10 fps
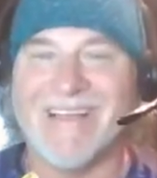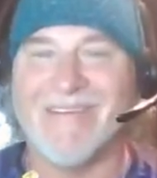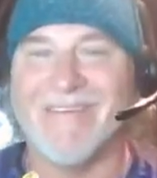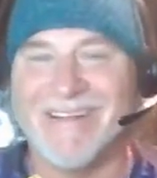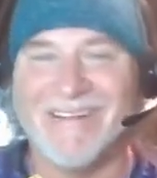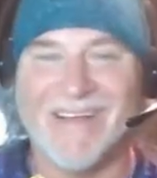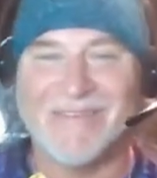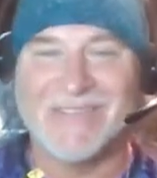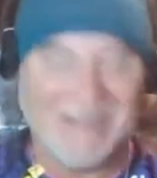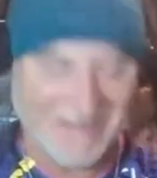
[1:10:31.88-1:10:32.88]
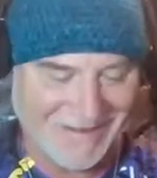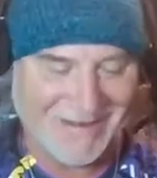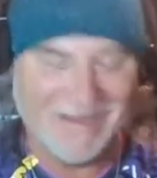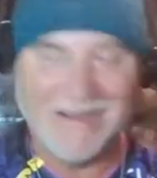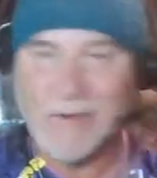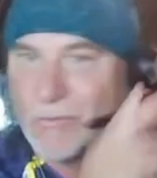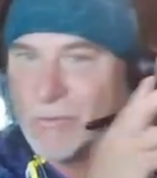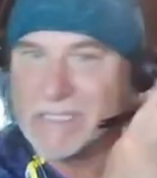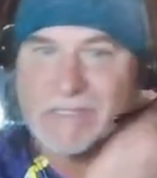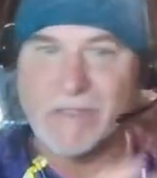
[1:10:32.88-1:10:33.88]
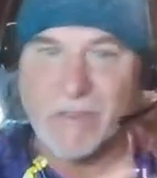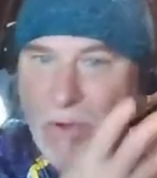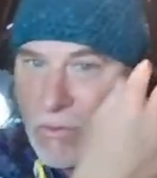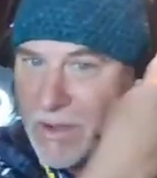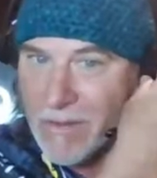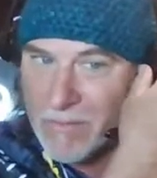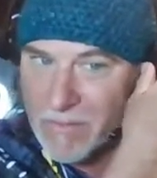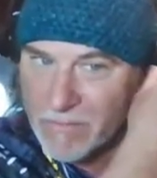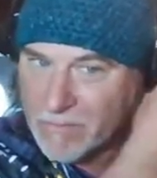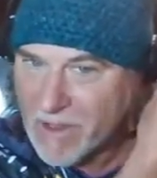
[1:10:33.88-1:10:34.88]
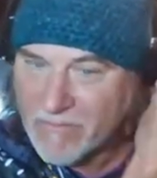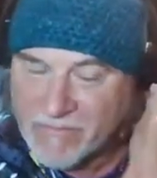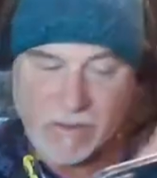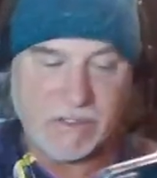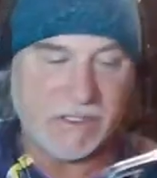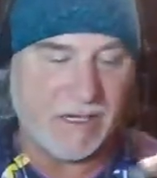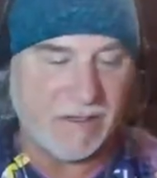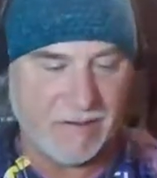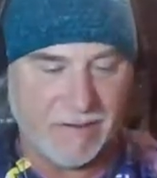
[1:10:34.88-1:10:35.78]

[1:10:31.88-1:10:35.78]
way I don't have to risk the program malfunctioning.